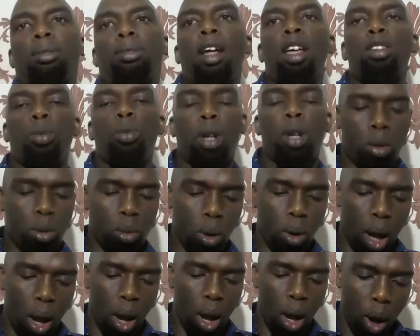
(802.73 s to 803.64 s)
That's what
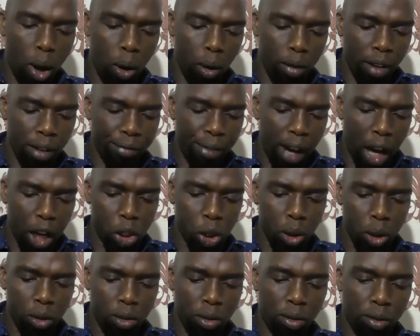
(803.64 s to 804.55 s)
one of the
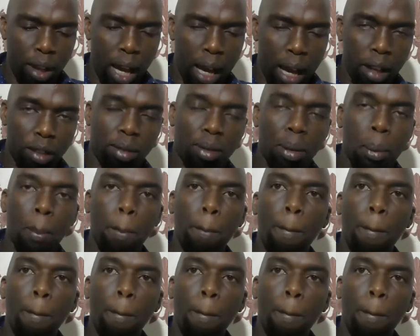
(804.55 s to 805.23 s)
versions says.